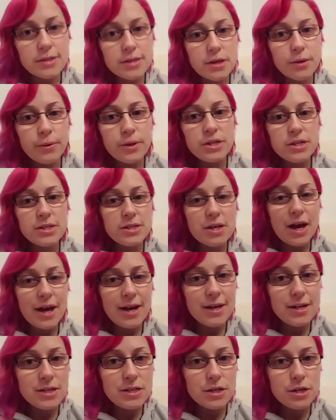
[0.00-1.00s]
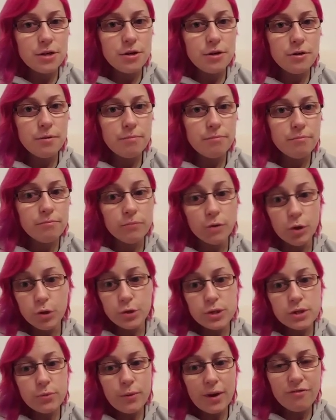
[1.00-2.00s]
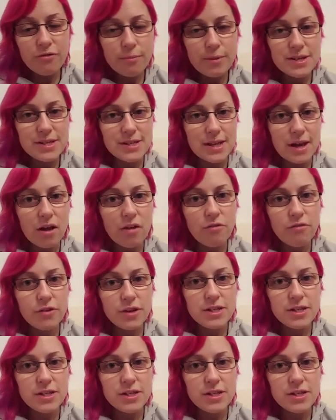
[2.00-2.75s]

So I decided to lose the weight for myself.